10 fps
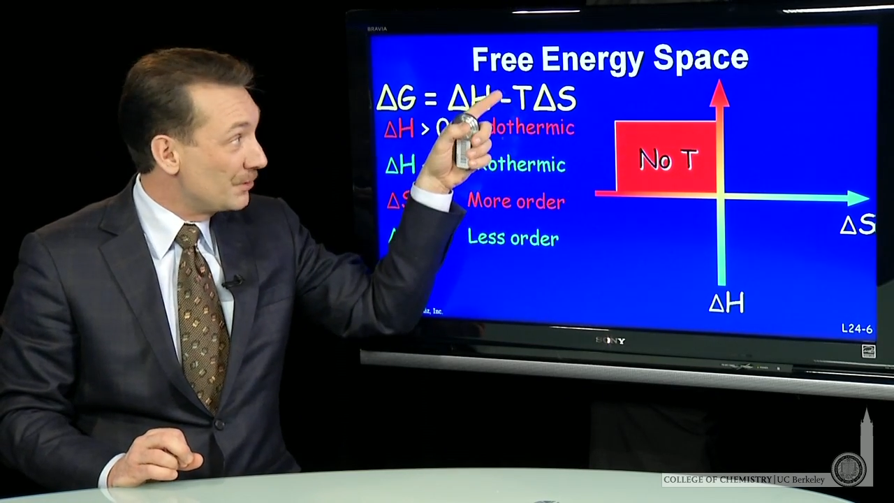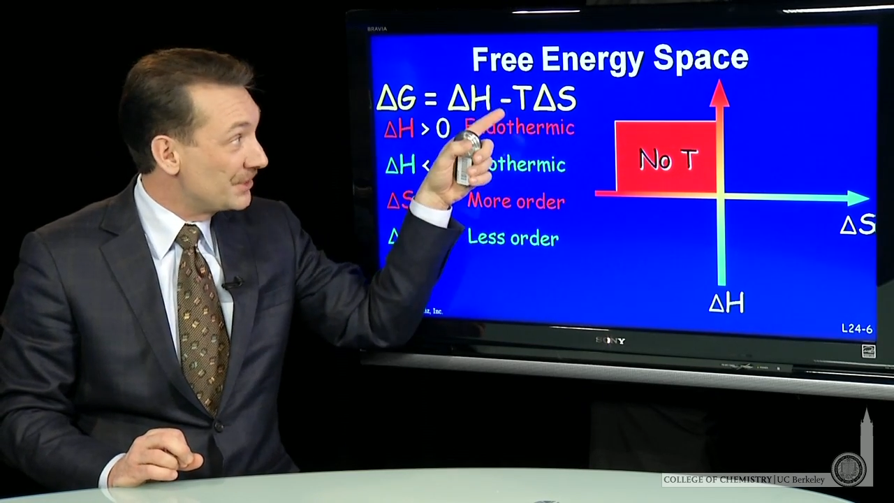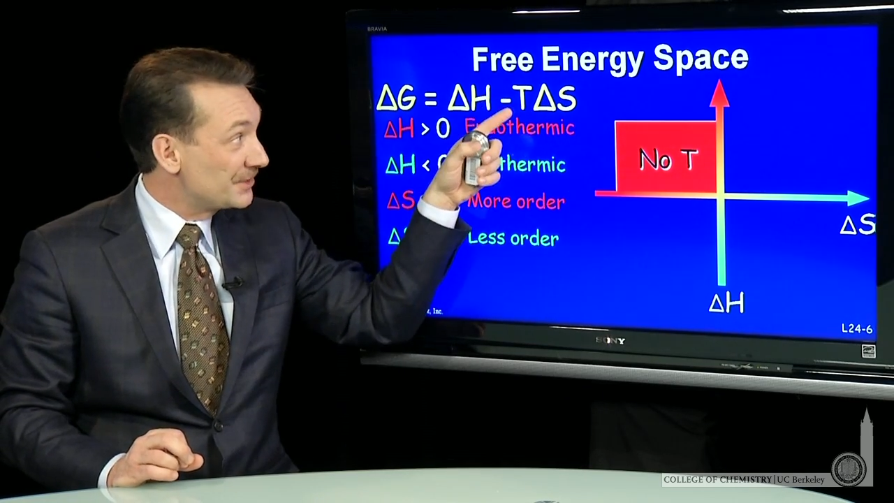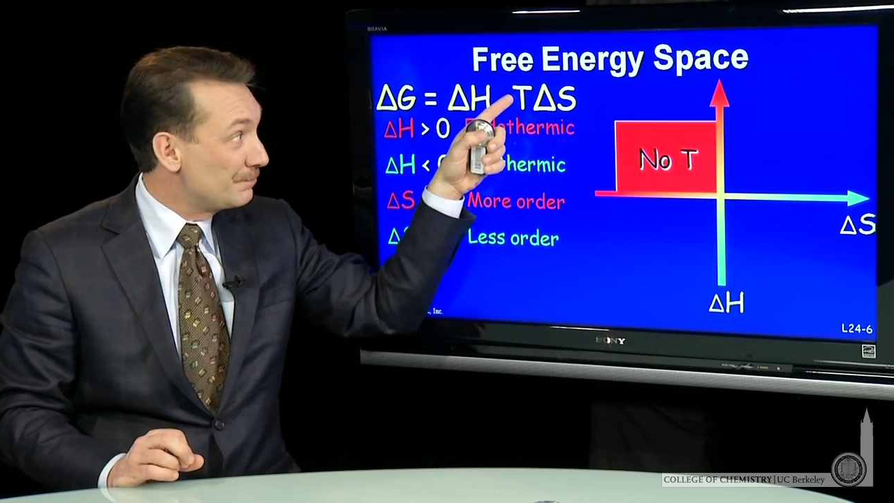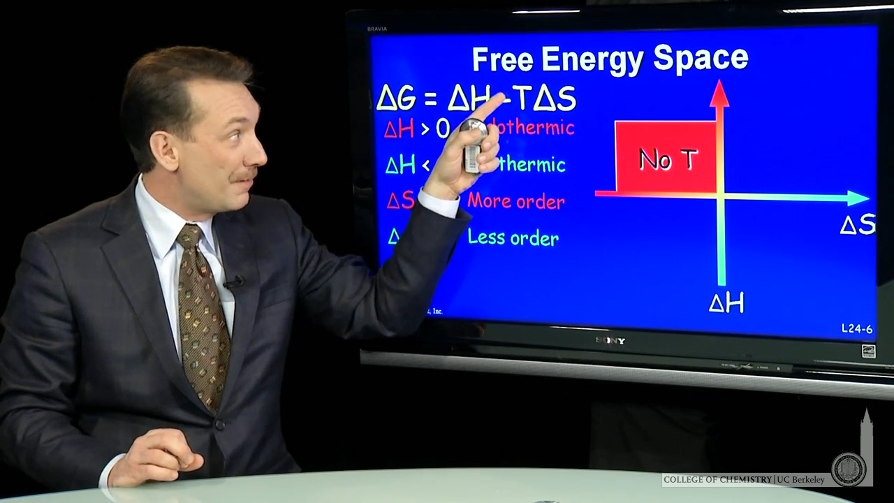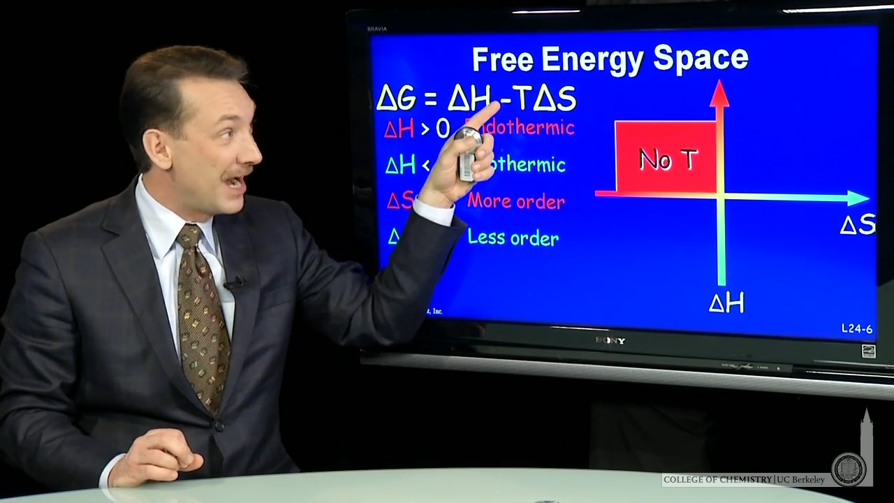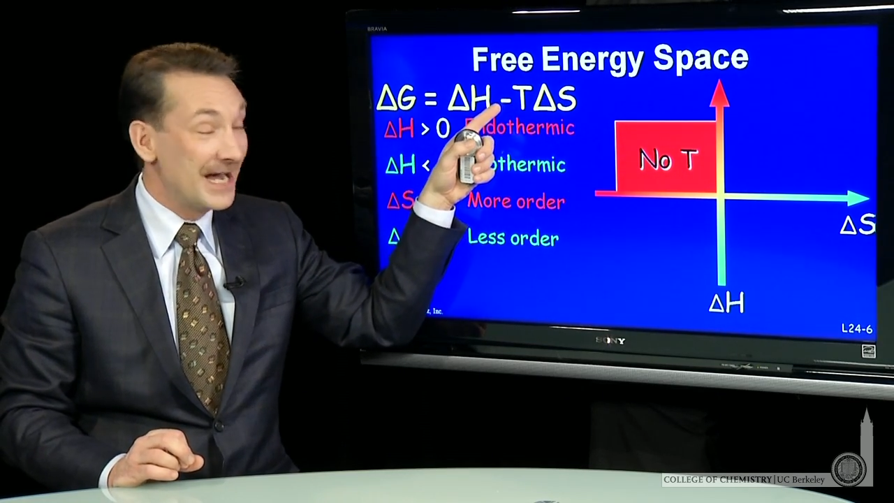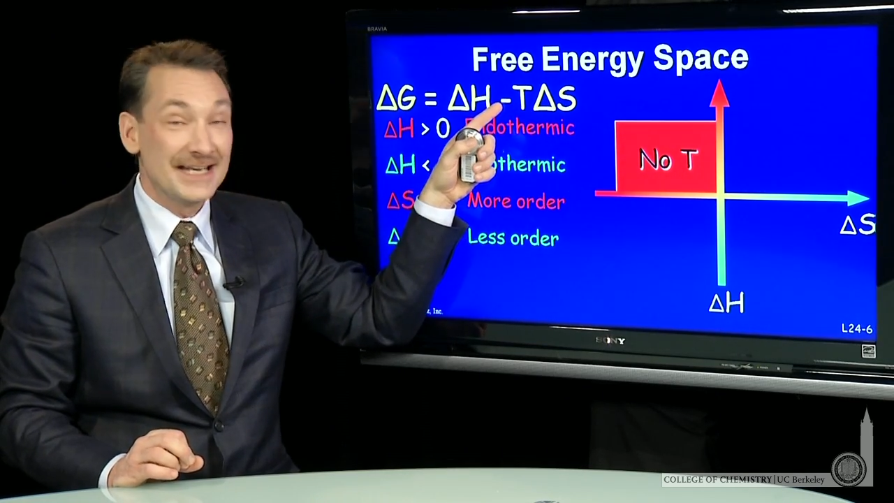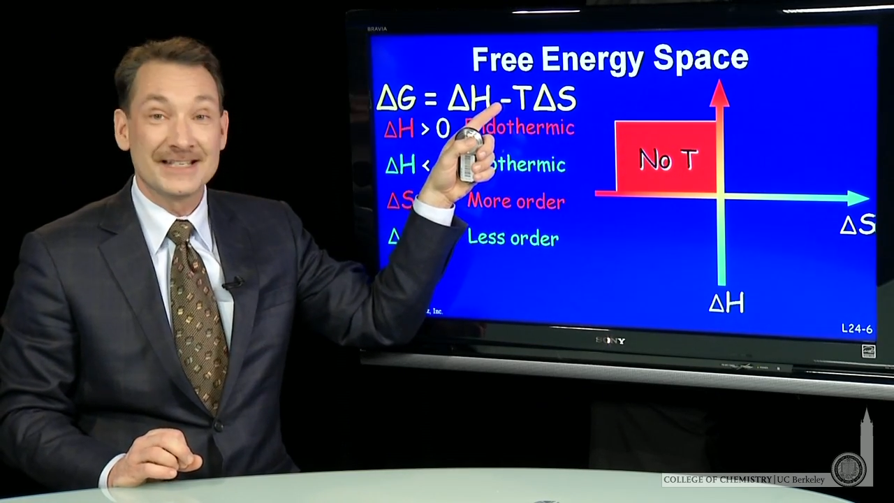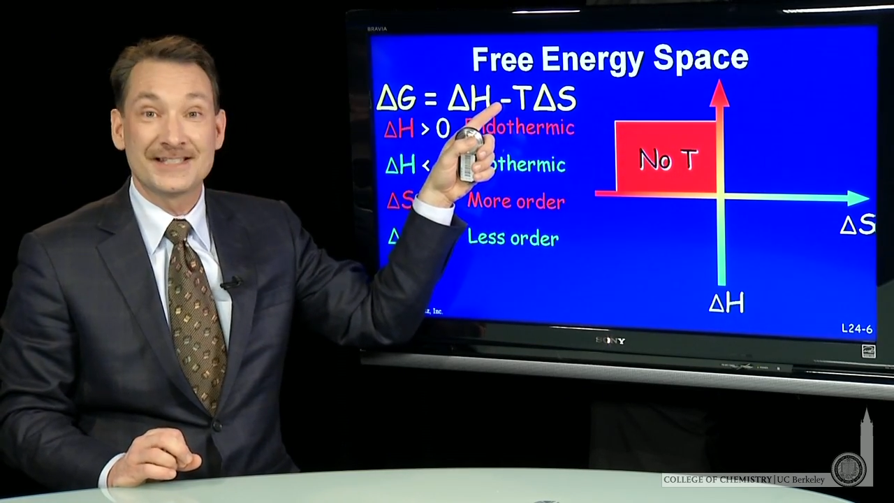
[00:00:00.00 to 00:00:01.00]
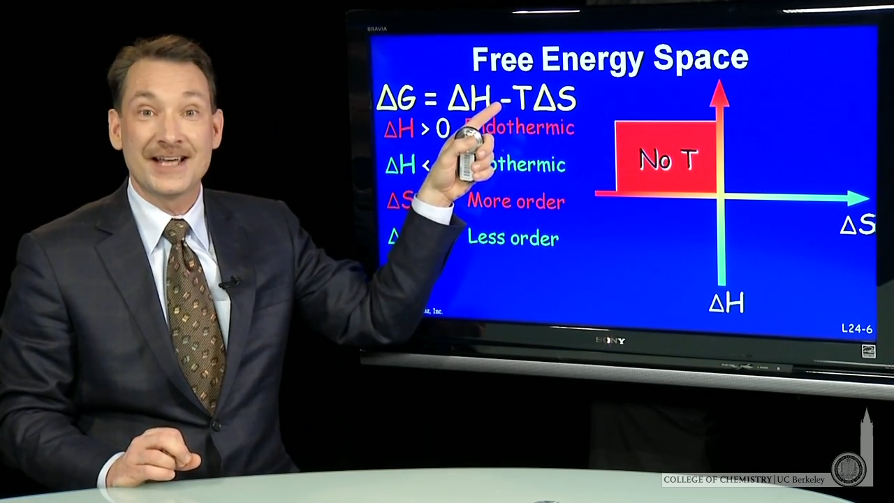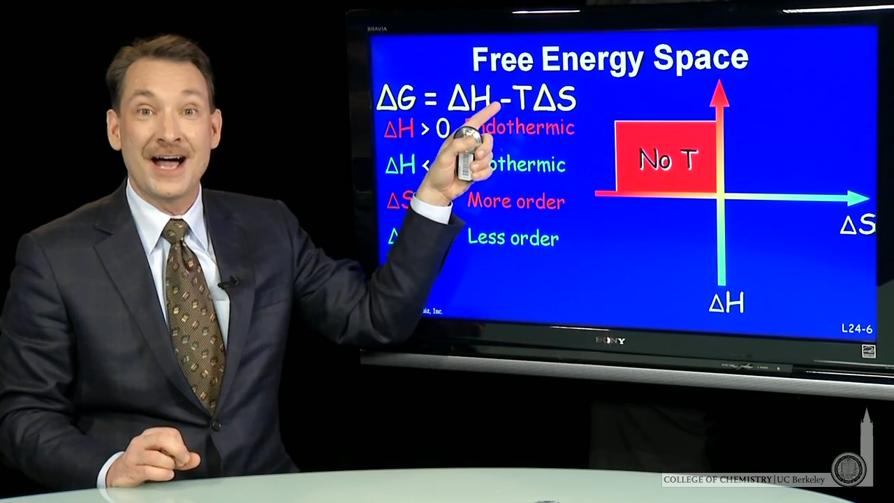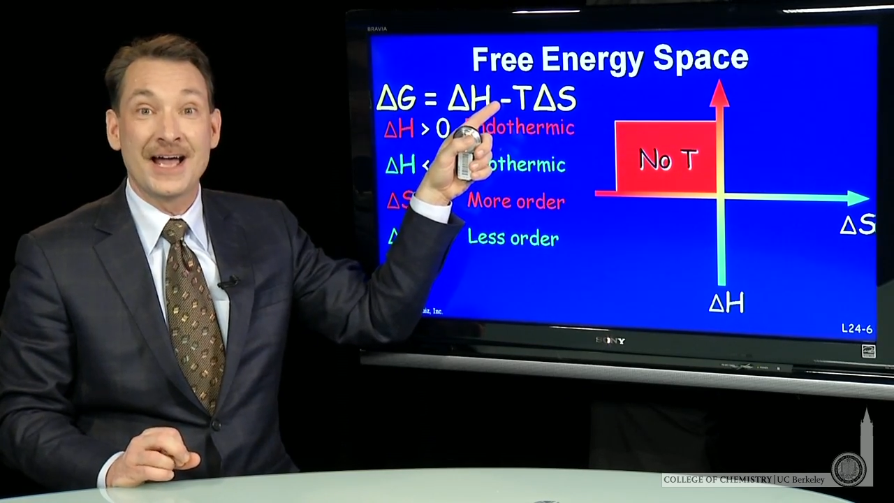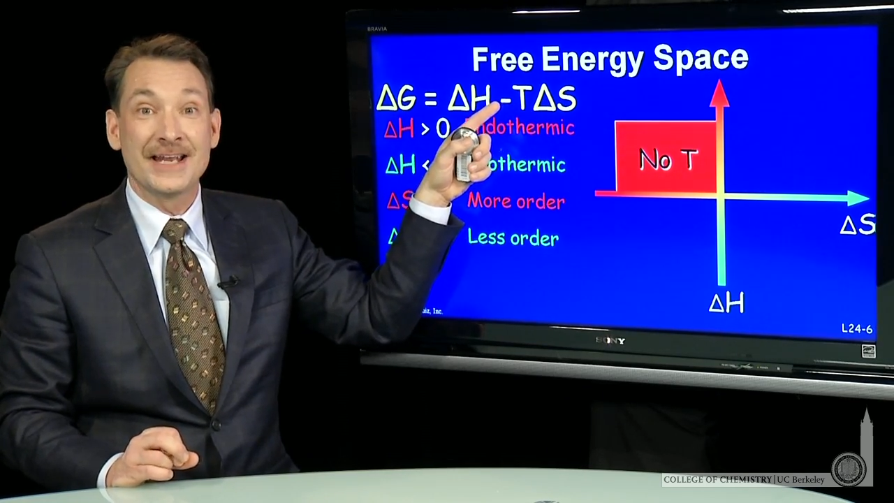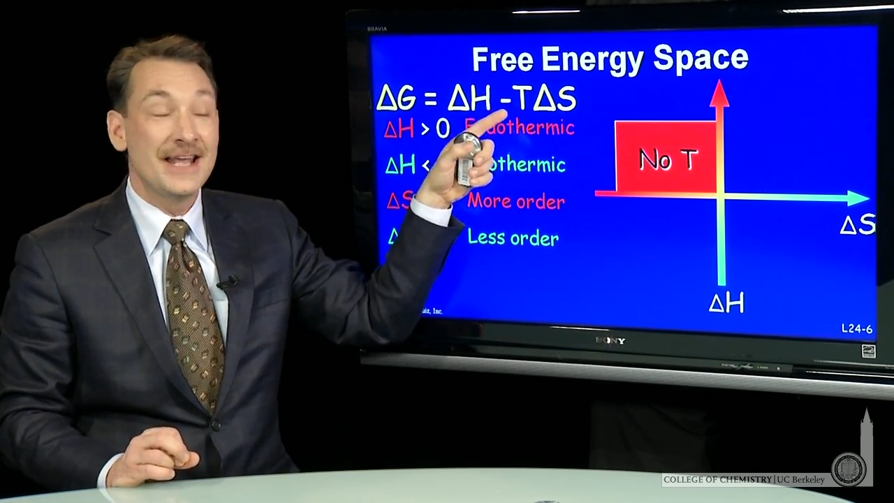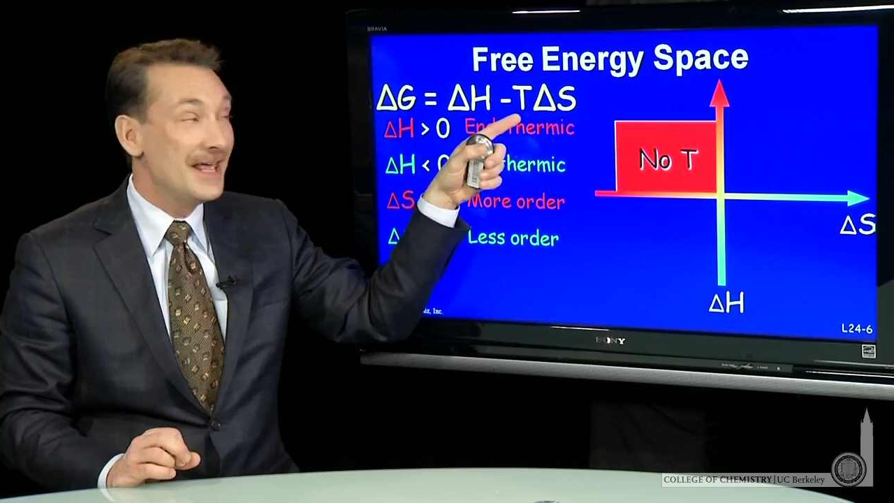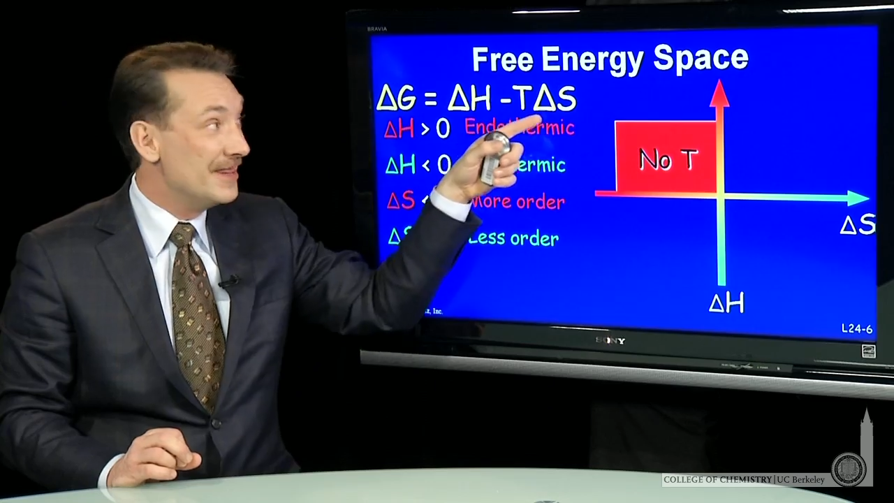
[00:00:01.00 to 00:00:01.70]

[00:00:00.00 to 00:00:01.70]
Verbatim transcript: with this minus sign,